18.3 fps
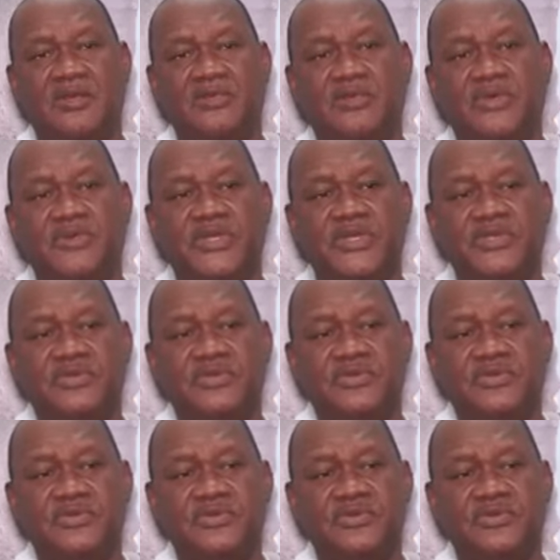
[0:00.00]
Women
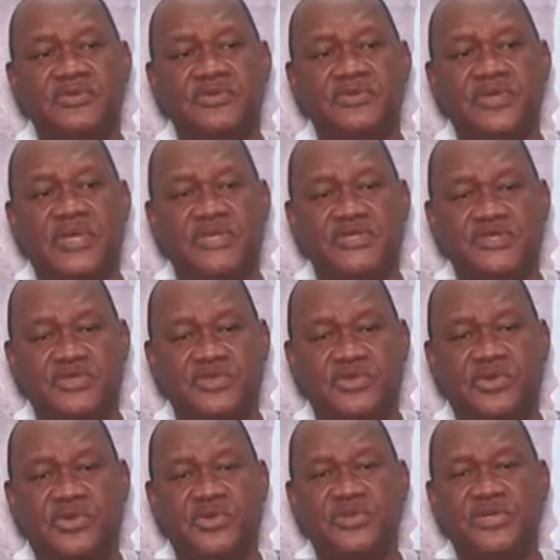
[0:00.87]
who are
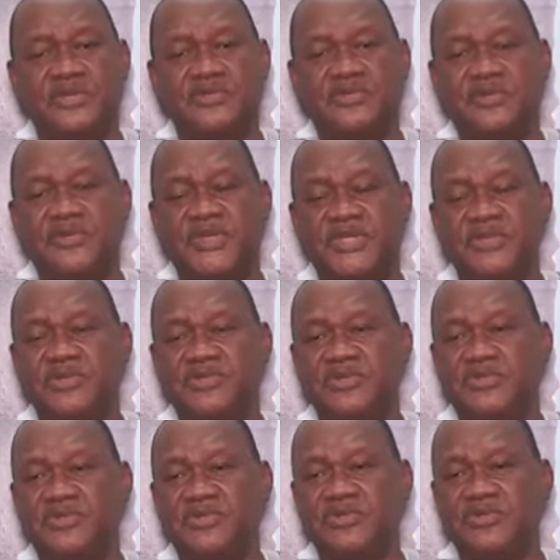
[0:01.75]
strong and women
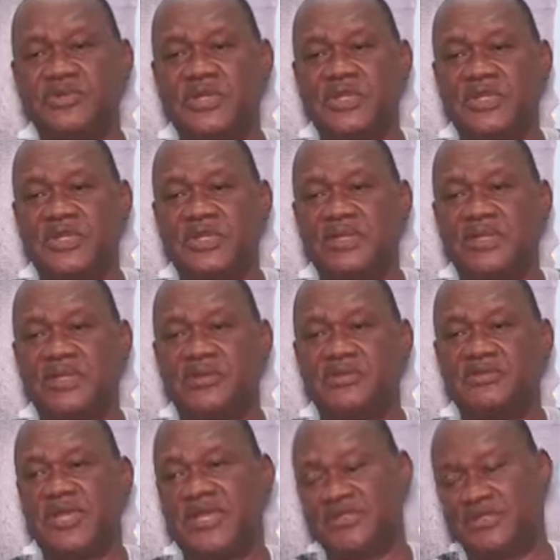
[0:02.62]
who
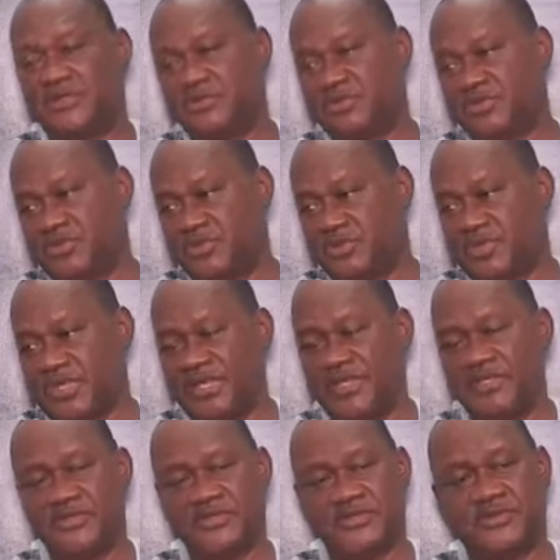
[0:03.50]
rise up to the
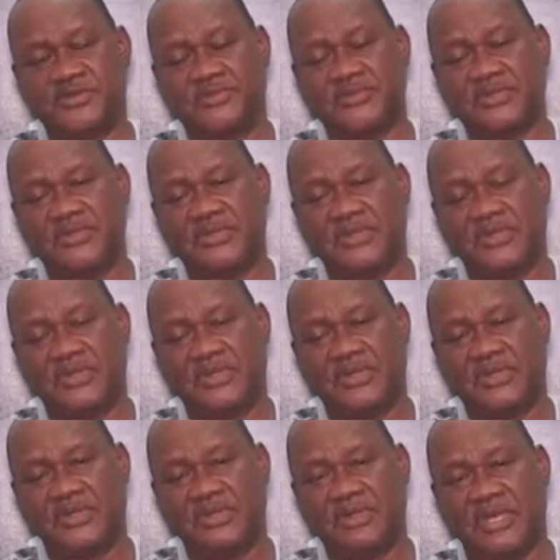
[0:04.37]
occasion.
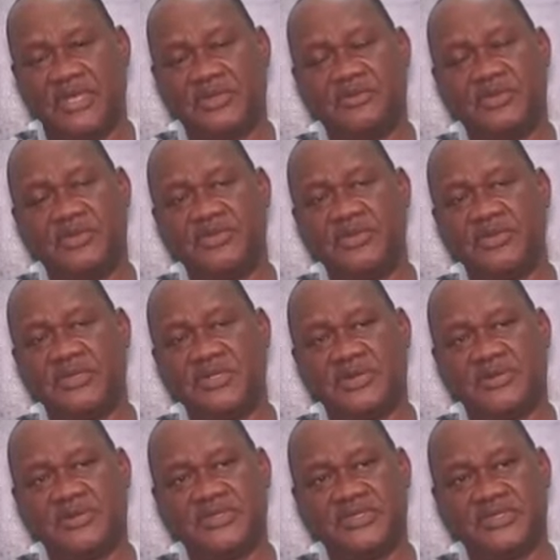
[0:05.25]
I remember
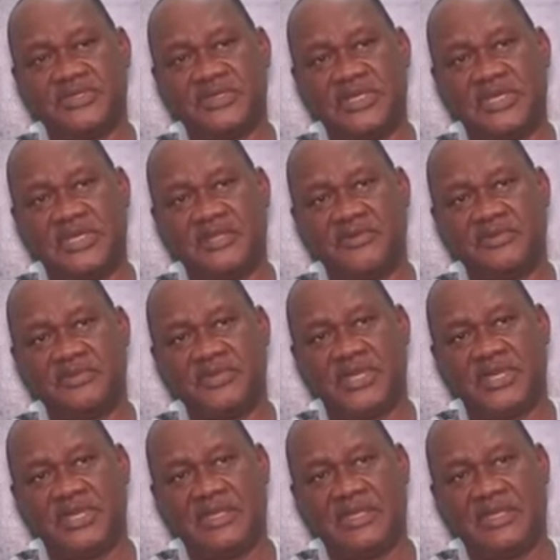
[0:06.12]
there was a time
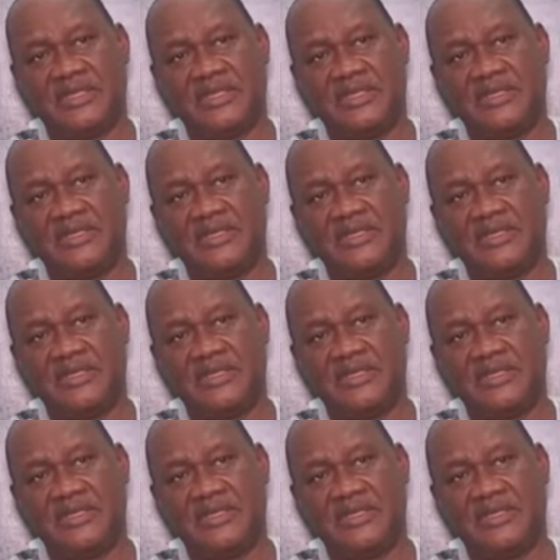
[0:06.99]
I